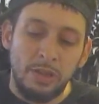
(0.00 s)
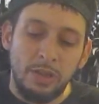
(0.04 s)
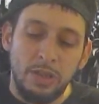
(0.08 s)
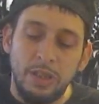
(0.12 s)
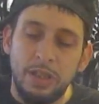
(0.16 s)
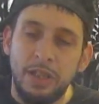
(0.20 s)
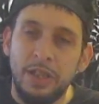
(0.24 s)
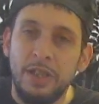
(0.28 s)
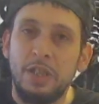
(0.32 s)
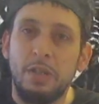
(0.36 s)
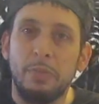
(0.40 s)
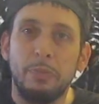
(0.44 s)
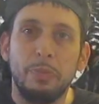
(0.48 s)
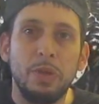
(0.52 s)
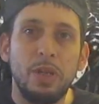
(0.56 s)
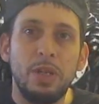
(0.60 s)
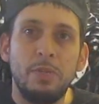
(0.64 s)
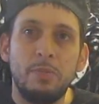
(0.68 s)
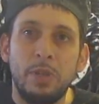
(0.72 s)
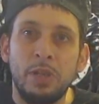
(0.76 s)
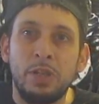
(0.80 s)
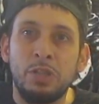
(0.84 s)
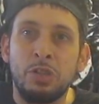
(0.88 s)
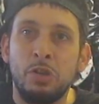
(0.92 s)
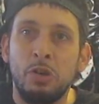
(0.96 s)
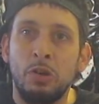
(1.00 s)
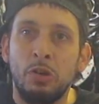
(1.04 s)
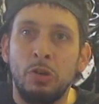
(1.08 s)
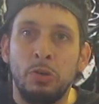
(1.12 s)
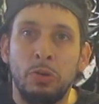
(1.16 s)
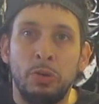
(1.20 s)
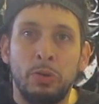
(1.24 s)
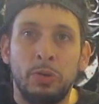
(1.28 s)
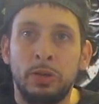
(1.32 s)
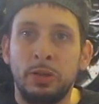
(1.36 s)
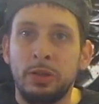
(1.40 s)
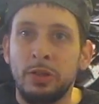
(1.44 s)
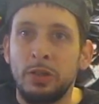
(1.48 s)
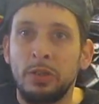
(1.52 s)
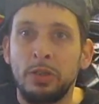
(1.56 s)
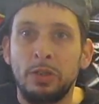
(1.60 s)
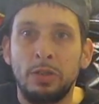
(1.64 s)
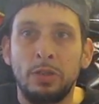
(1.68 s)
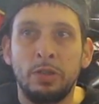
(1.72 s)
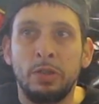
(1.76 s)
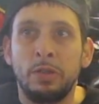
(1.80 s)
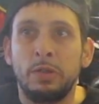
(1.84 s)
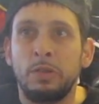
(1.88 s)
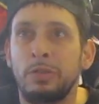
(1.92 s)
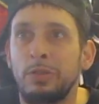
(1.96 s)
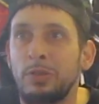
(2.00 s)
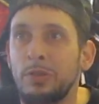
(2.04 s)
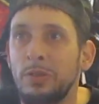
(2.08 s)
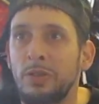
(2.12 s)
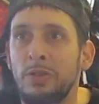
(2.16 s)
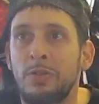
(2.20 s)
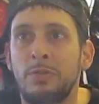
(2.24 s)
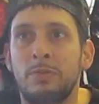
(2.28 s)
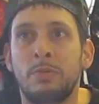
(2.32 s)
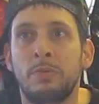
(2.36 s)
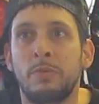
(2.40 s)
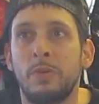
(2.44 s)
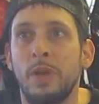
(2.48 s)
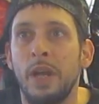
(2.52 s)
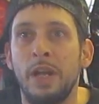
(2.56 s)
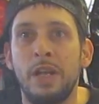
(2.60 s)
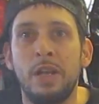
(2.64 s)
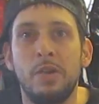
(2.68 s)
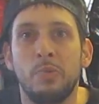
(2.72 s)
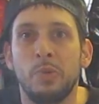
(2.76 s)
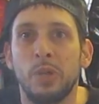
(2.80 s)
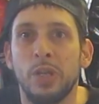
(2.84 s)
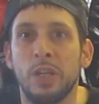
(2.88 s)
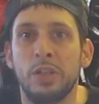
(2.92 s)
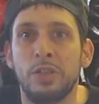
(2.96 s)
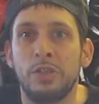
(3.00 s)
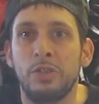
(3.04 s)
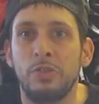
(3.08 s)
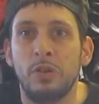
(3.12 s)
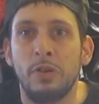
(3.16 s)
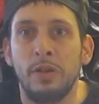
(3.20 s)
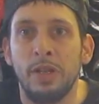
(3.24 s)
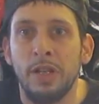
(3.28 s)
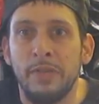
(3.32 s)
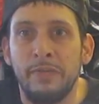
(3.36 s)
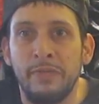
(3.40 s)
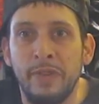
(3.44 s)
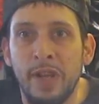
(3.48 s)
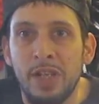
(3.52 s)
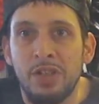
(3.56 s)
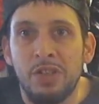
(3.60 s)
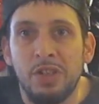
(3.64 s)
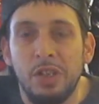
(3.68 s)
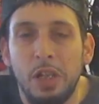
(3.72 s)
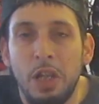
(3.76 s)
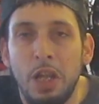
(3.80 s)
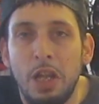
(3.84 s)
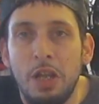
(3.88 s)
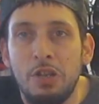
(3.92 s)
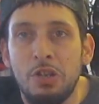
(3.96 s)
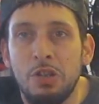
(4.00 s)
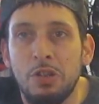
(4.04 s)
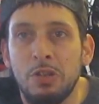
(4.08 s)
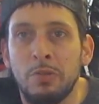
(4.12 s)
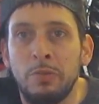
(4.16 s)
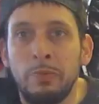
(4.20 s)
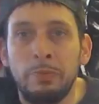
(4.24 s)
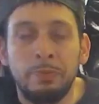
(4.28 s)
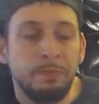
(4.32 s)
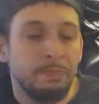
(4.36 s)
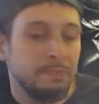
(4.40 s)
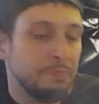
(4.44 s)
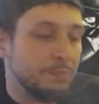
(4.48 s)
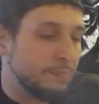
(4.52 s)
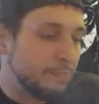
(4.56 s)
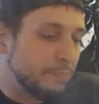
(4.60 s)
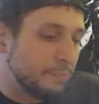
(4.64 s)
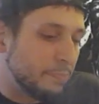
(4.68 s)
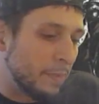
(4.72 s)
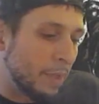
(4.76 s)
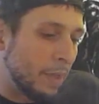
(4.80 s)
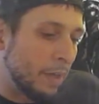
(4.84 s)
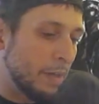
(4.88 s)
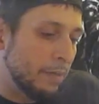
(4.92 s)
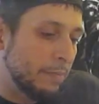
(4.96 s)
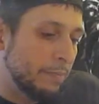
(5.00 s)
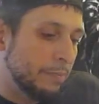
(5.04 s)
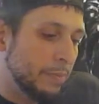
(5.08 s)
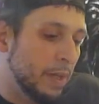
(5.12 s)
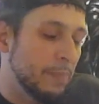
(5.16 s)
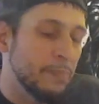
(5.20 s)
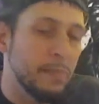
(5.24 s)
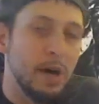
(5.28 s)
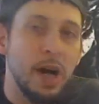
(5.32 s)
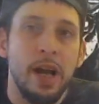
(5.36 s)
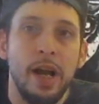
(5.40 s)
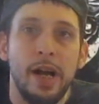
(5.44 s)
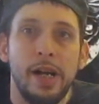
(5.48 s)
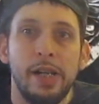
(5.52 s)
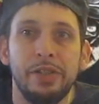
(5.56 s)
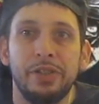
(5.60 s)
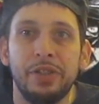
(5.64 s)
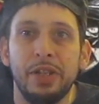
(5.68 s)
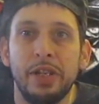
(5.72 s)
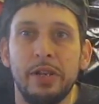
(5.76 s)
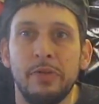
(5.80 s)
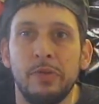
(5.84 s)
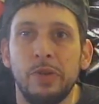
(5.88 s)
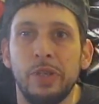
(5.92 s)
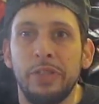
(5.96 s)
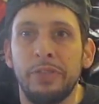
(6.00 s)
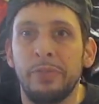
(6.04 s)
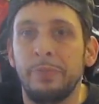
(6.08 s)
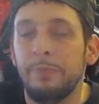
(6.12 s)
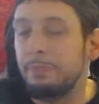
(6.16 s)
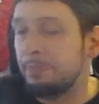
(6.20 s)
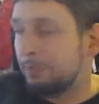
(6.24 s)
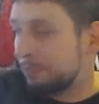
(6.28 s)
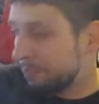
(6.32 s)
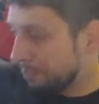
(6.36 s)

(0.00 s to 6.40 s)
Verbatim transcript: you can pretty much go anywhere and do an investigation, in my eyes anyways.